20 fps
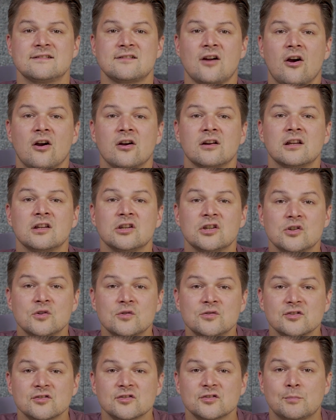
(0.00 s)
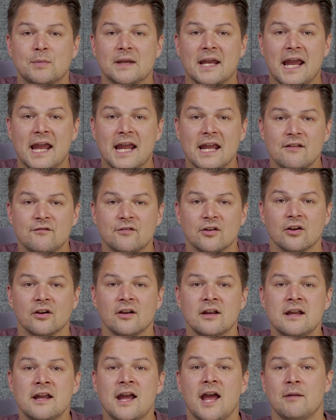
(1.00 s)
target users' behavior
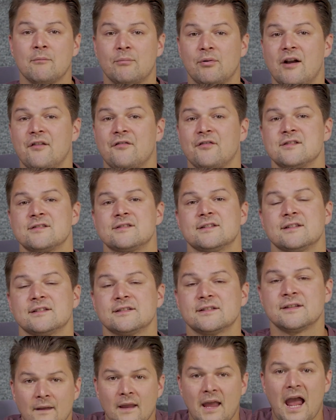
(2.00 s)
and preferences.